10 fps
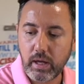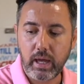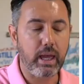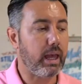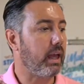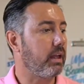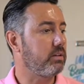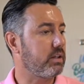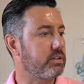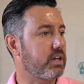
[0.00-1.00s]
And
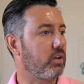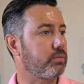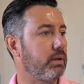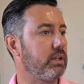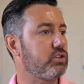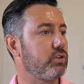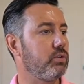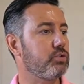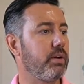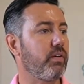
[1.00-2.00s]
it tells me to
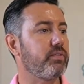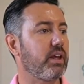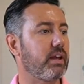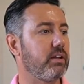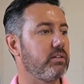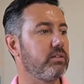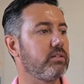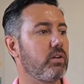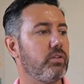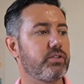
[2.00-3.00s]
25 seconds,
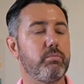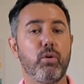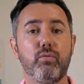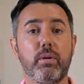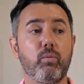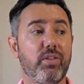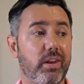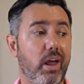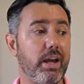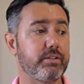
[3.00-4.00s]
constant movement with
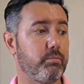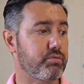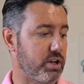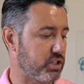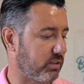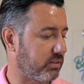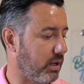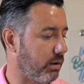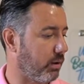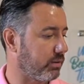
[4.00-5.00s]
light pressure. So
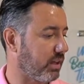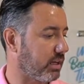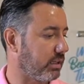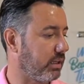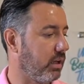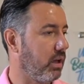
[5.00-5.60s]
now I know exactly